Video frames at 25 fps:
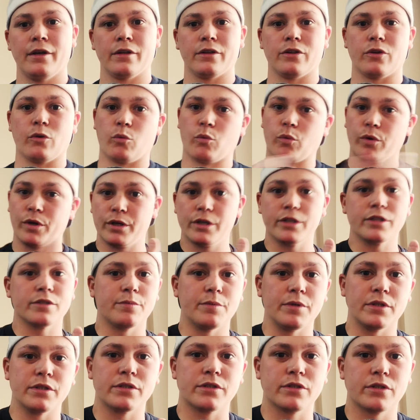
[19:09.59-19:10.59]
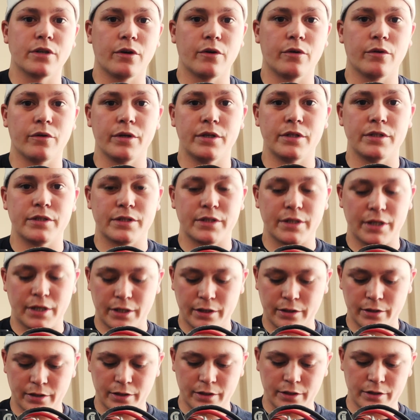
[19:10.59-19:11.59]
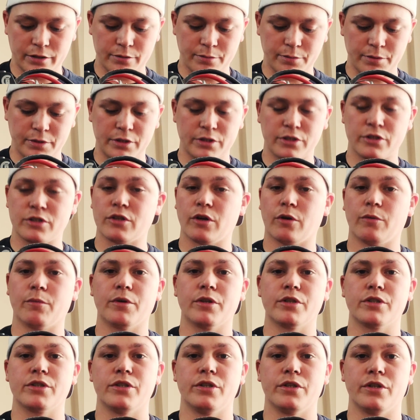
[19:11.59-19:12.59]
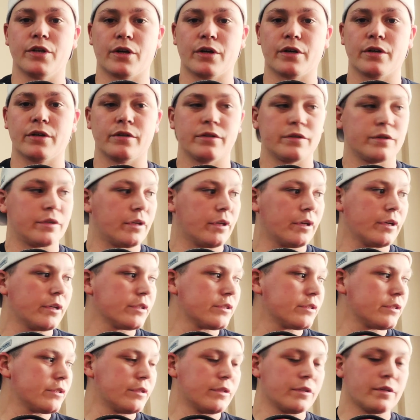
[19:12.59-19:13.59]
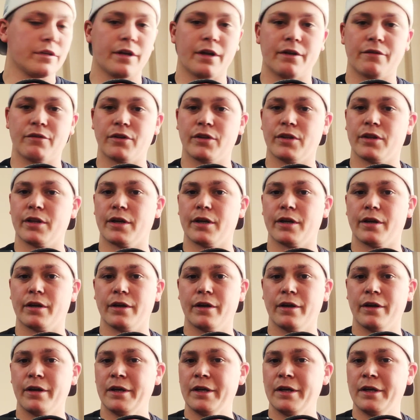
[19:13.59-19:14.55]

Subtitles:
the wind has been so insane and there's been so much dirt and dust and everything,